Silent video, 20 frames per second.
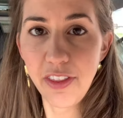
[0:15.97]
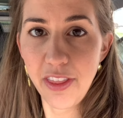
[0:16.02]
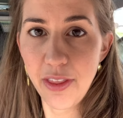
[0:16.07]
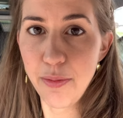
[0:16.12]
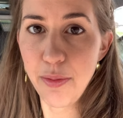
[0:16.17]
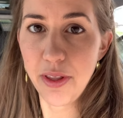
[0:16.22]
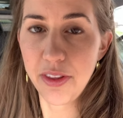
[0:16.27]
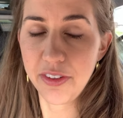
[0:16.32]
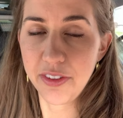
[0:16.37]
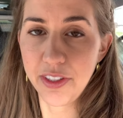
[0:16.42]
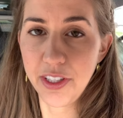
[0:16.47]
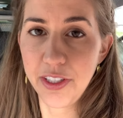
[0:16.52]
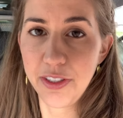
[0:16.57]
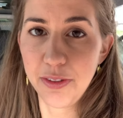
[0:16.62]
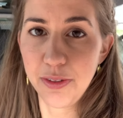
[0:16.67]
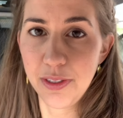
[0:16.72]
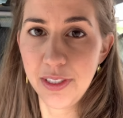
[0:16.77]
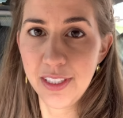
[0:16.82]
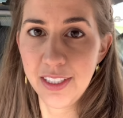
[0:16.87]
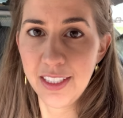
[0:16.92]
the mother
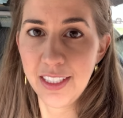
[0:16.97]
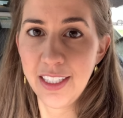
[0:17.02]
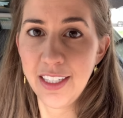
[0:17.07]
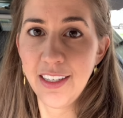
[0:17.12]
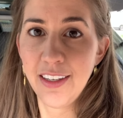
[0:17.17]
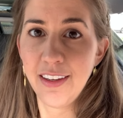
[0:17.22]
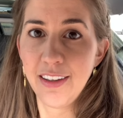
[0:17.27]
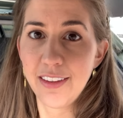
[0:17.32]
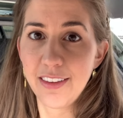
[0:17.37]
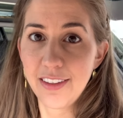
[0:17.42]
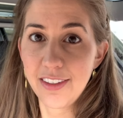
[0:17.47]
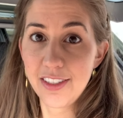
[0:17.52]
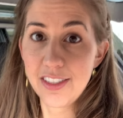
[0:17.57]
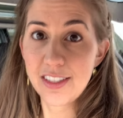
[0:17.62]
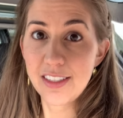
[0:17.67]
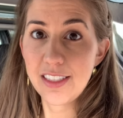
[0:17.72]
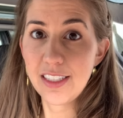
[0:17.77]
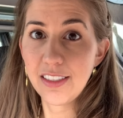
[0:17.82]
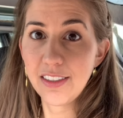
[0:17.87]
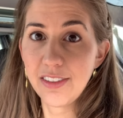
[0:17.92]
load there's
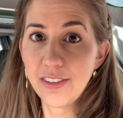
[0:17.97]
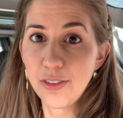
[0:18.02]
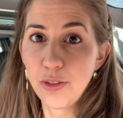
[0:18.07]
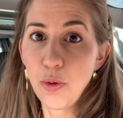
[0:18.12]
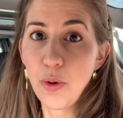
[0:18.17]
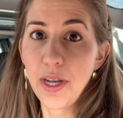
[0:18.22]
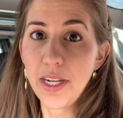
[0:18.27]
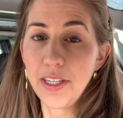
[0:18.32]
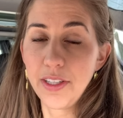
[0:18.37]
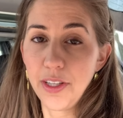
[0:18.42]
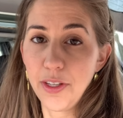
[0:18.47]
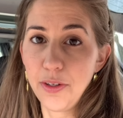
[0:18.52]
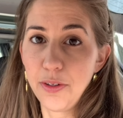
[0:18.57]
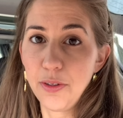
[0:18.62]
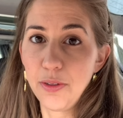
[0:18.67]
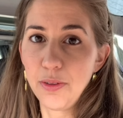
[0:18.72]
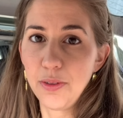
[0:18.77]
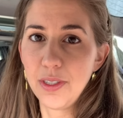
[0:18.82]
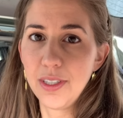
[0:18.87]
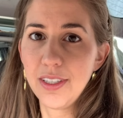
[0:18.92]
still quite a
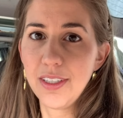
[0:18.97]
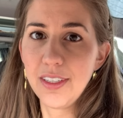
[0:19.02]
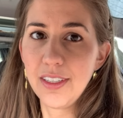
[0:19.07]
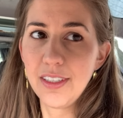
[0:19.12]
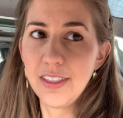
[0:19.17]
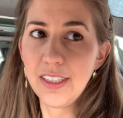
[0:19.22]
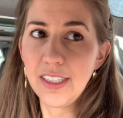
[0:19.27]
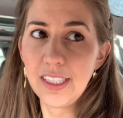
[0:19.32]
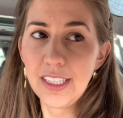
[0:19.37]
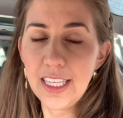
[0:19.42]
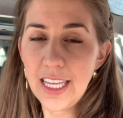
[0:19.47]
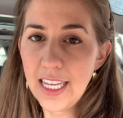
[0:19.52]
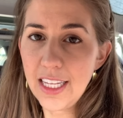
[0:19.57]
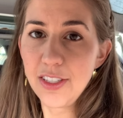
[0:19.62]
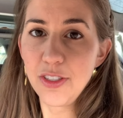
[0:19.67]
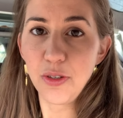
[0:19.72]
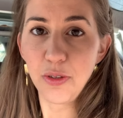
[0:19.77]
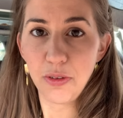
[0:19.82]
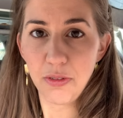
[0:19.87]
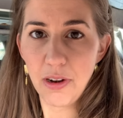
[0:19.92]
load yet
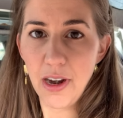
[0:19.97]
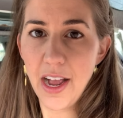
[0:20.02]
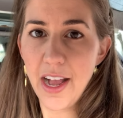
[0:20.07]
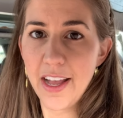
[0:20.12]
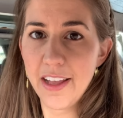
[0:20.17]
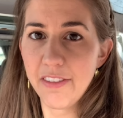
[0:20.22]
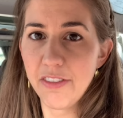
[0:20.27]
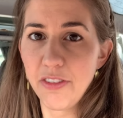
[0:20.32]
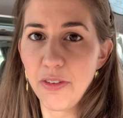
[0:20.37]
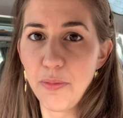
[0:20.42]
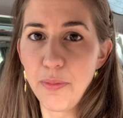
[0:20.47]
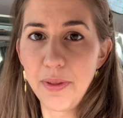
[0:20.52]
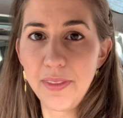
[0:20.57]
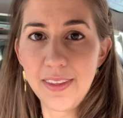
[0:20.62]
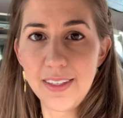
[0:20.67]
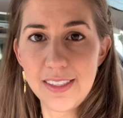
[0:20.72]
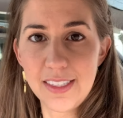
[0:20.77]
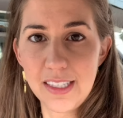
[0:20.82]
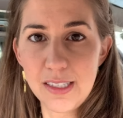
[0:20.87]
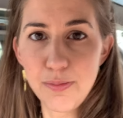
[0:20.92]
to arrive but
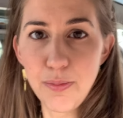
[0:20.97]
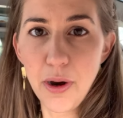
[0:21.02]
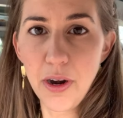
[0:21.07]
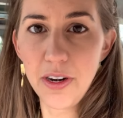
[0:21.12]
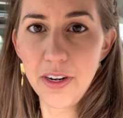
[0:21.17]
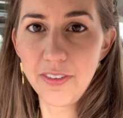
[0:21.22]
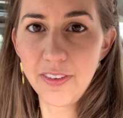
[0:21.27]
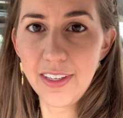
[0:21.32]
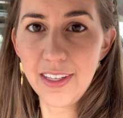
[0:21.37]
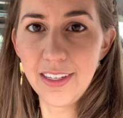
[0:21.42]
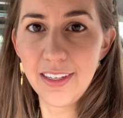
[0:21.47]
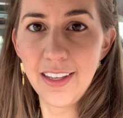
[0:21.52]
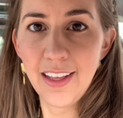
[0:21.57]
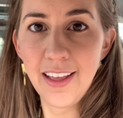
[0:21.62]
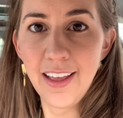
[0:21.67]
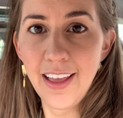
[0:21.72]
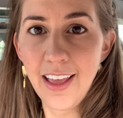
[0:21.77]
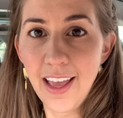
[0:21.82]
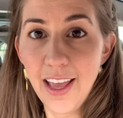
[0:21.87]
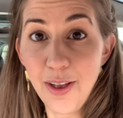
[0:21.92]
this is part of it
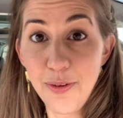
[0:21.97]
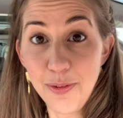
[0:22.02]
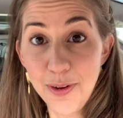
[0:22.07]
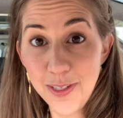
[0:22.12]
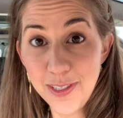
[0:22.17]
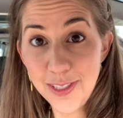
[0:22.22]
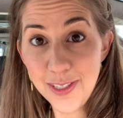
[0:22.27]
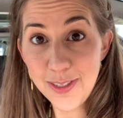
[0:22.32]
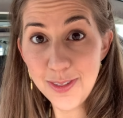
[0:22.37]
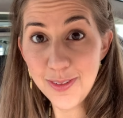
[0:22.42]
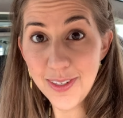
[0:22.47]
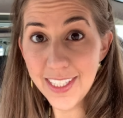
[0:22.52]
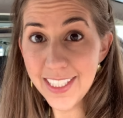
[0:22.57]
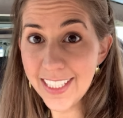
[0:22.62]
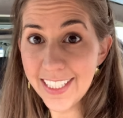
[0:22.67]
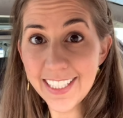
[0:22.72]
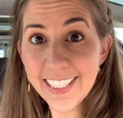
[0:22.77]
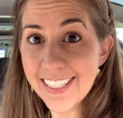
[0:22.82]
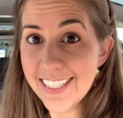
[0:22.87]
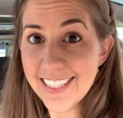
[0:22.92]
and we're just
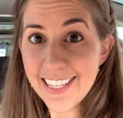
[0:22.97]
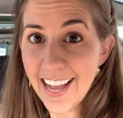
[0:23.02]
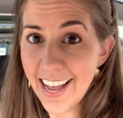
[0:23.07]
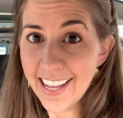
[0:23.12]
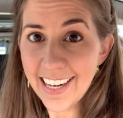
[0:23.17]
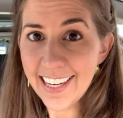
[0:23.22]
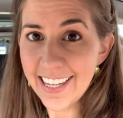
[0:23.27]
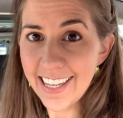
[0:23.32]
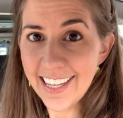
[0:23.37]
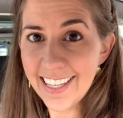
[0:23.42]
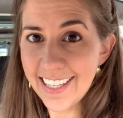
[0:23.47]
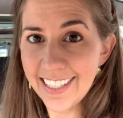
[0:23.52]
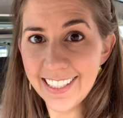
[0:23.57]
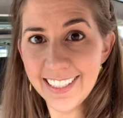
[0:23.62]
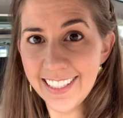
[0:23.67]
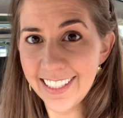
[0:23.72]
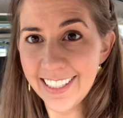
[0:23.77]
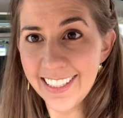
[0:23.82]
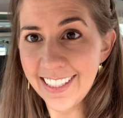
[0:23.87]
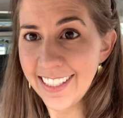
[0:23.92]
really excited
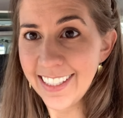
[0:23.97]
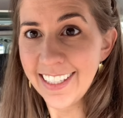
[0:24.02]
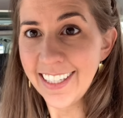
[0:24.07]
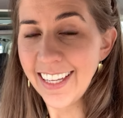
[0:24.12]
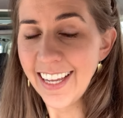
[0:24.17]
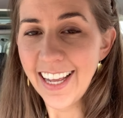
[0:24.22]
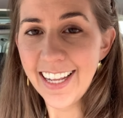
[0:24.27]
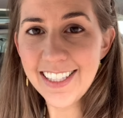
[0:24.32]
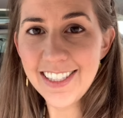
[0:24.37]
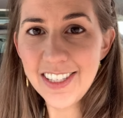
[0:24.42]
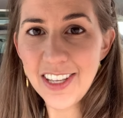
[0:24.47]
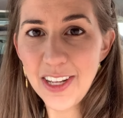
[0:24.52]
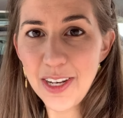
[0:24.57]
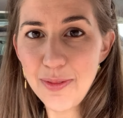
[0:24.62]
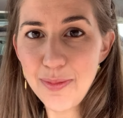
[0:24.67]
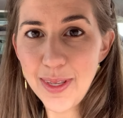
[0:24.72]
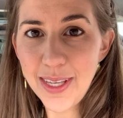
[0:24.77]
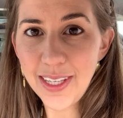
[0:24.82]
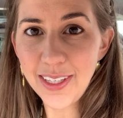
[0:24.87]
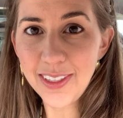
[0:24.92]
it's going to
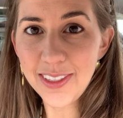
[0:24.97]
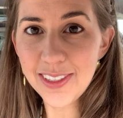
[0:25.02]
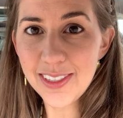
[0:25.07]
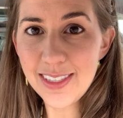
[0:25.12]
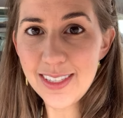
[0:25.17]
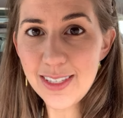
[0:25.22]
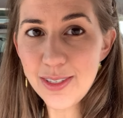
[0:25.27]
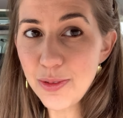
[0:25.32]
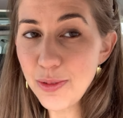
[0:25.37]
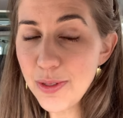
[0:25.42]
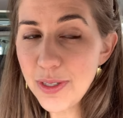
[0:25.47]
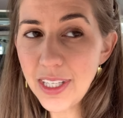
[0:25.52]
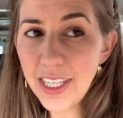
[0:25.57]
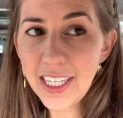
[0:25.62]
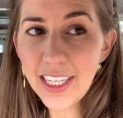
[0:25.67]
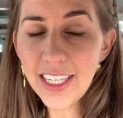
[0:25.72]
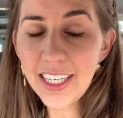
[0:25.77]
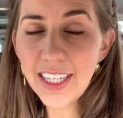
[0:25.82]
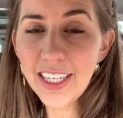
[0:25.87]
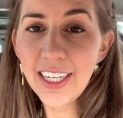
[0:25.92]
be a good school
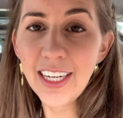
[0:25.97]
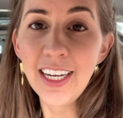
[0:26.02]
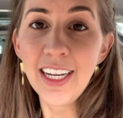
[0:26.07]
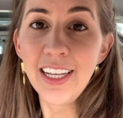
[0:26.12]
year